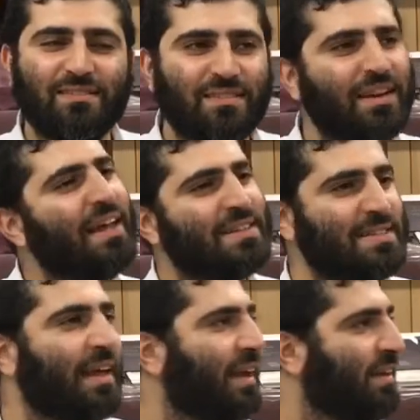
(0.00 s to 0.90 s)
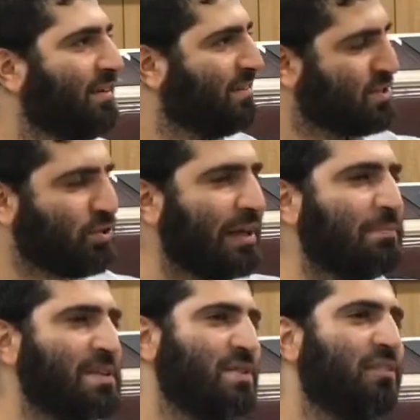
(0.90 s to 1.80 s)
The next day, so that
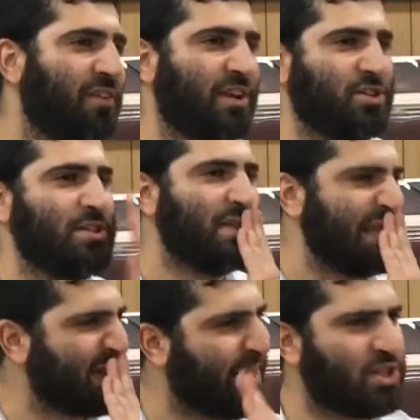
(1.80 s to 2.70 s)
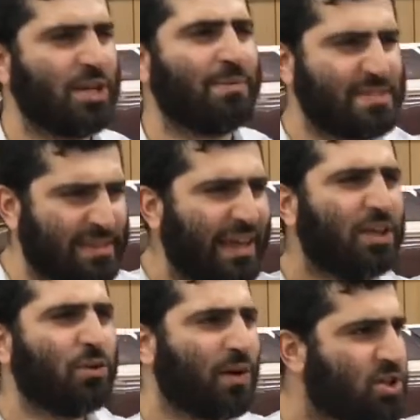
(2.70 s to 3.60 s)
mitzvah finishes. He says to Hashem,
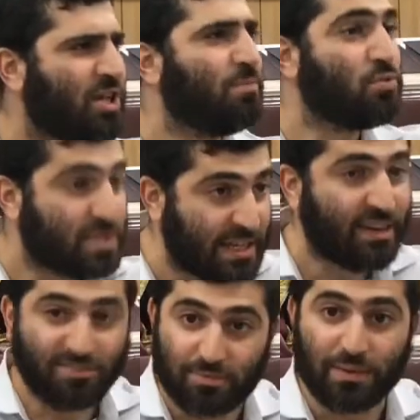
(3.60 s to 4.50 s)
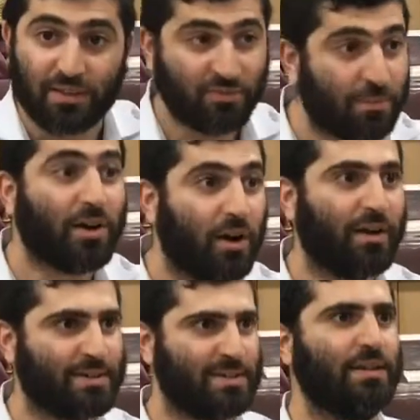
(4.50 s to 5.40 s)
Thank you, Hashem, you saved me from a car
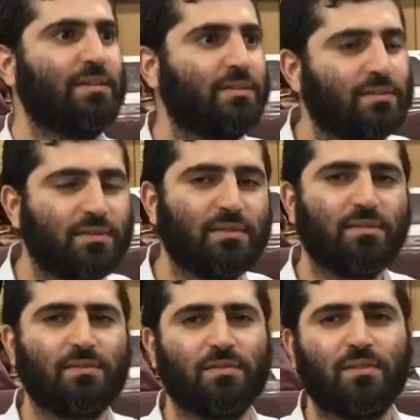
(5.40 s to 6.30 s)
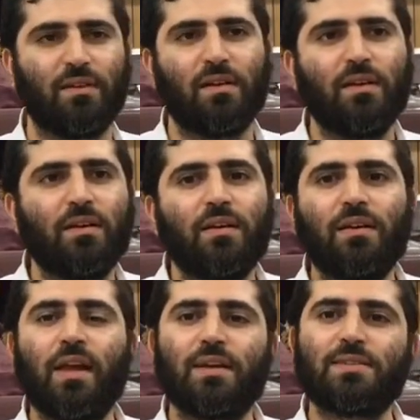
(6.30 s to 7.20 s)
accident.
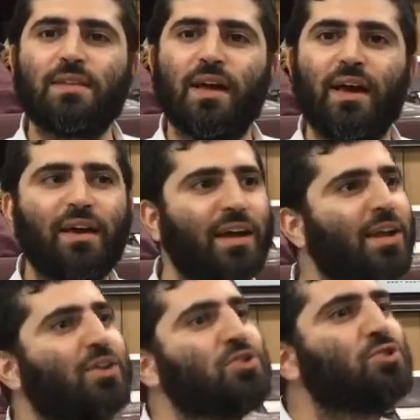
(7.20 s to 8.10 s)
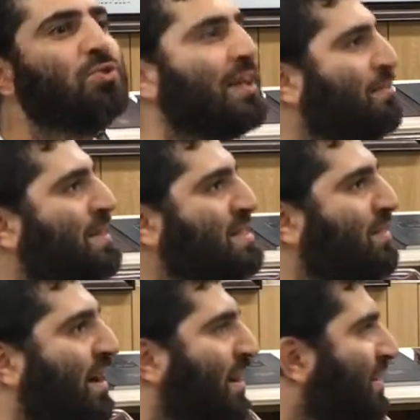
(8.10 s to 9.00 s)
Next day, another Sudat
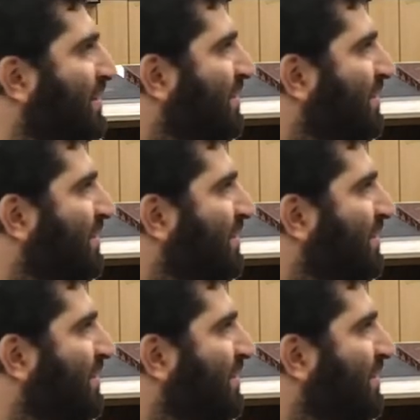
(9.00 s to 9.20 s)
mitzvah.